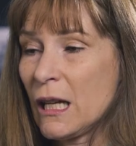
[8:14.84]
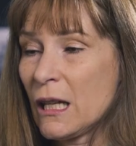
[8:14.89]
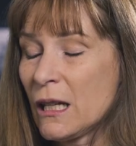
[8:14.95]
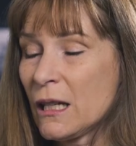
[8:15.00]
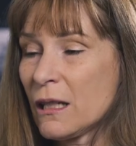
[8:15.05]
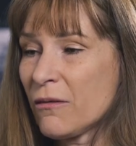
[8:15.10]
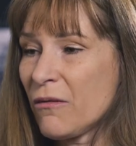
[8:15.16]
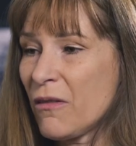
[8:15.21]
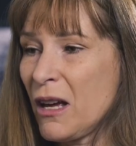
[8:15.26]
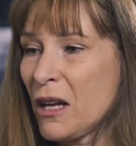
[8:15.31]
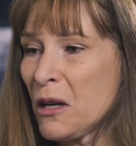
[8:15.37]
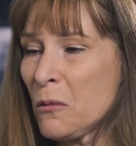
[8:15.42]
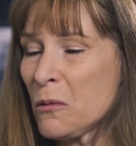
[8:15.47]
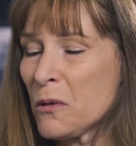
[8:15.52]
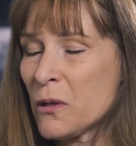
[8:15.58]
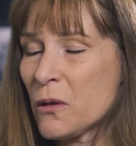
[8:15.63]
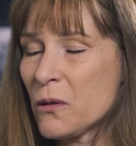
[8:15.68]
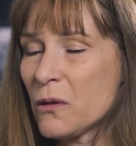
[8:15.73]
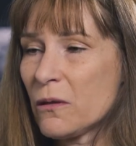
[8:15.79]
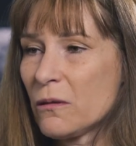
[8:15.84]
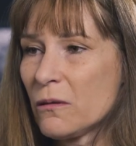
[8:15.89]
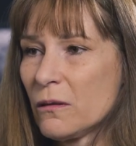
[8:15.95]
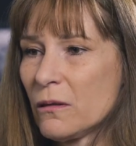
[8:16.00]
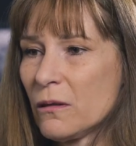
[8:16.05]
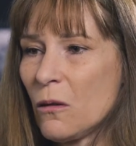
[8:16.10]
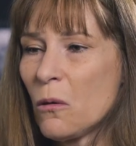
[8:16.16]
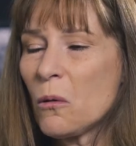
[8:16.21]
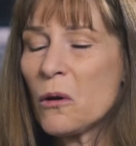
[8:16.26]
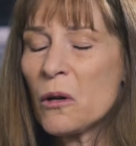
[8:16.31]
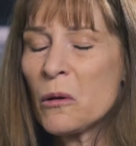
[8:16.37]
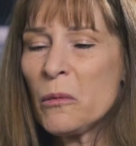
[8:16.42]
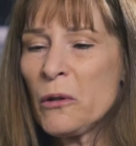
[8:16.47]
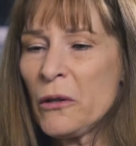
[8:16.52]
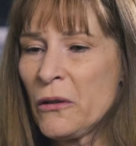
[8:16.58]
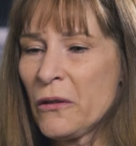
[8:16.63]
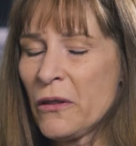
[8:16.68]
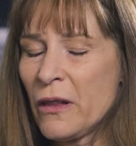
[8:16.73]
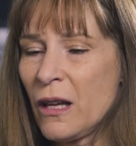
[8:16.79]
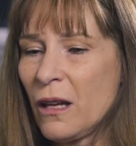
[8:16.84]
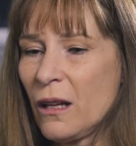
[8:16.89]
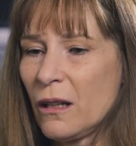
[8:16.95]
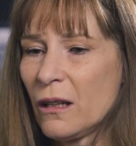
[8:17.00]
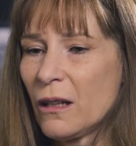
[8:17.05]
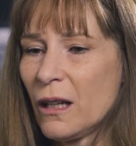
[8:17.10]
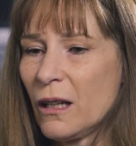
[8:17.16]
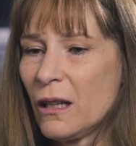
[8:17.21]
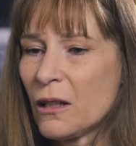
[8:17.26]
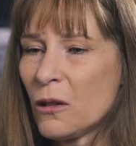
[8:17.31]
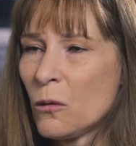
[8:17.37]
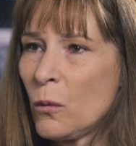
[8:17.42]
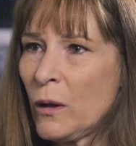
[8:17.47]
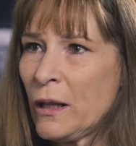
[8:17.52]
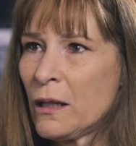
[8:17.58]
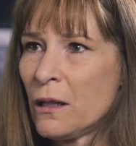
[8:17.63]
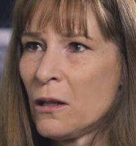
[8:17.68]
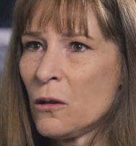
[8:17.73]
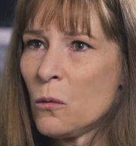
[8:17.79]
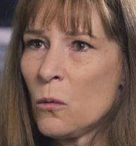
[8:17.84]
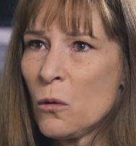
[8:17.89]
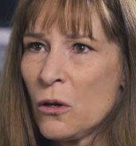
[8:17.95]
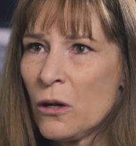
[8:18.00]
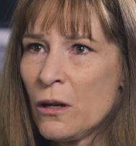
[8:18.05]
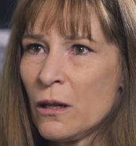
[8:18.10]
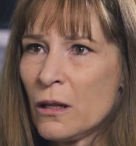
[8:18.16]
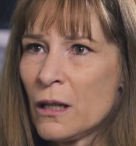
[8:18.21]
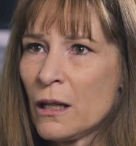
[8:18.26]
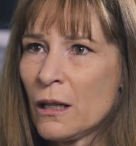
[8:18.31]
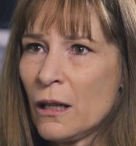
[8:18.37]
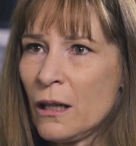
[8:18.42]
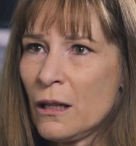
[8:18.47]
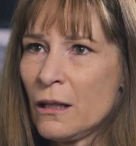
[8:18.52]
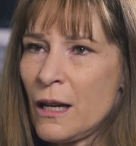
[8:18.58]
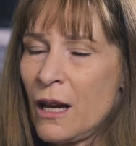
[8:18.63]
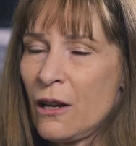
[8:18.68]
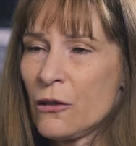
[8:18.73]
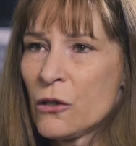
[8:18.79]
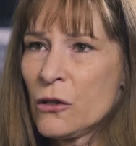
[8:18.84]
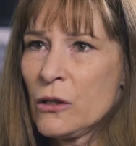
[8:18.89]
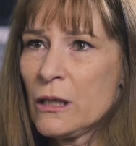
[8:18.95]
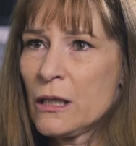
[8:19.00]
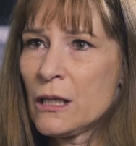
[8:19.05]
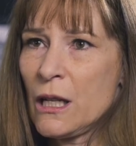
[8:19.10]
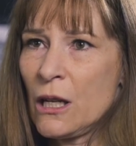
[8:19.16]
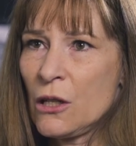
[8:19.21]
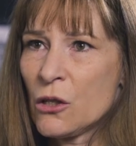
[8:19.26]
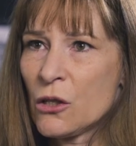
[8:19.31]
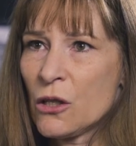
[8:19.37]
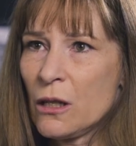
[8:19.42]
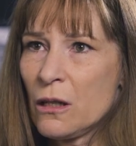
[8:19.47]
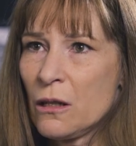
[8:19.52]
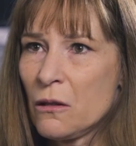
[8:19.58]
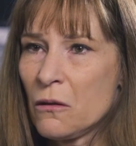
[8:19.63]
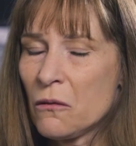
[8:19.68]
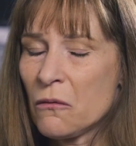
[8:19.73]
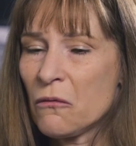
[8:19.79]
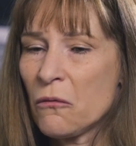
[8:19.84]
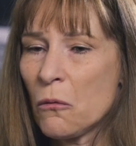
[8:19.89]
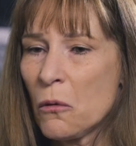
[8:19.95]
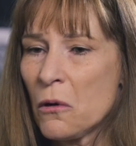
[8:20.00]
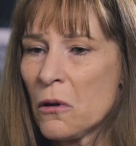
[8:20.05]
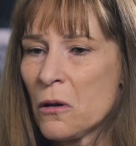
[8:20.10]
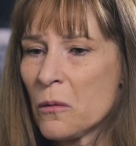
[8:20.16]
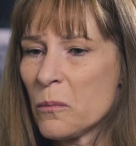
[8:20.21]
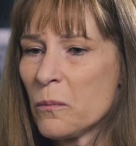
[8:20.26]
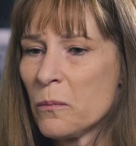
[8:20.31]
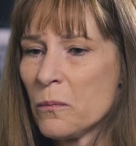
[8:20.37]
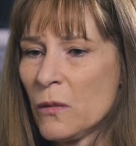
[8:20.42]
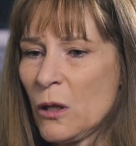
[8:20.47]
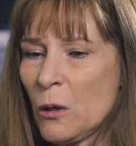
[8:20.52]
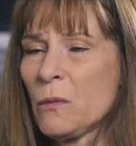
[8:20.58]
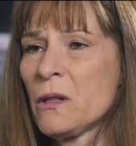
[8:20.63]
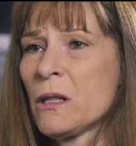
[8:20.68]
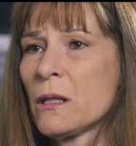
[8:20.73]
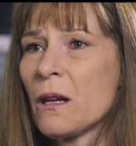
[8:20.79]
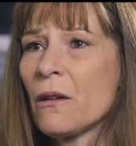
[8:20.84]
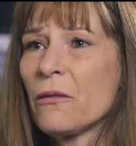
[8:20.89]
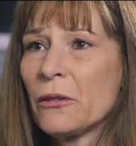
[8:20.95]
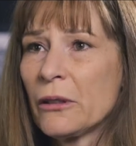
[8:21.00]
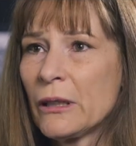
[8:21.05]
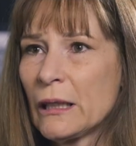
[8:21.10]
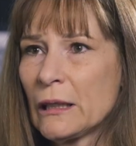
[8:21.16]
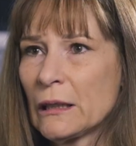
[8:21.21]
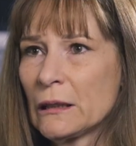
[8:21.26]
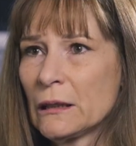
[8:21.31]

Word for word: He thought it was horrible that he could win an award and get national attention for human suffering.